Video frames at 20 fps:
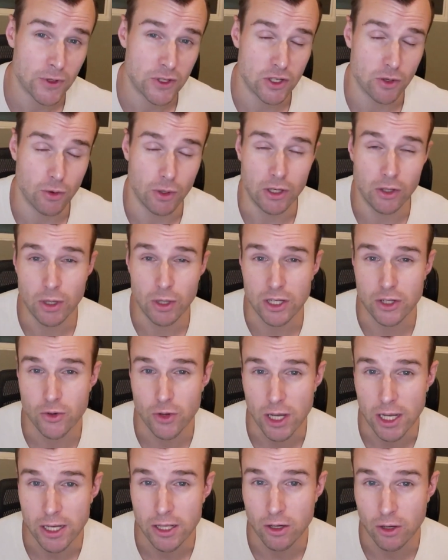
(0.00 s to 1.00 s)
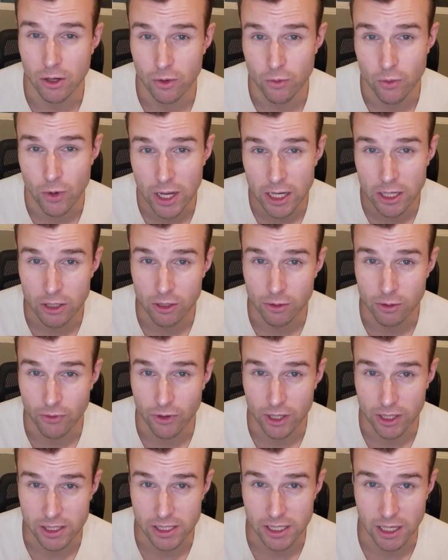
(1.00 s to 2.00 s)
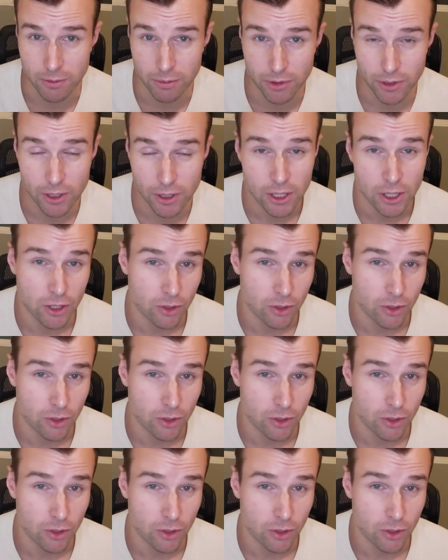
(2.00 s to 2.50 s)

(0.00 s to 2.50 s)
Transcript: So when you were trading on Radium, for example,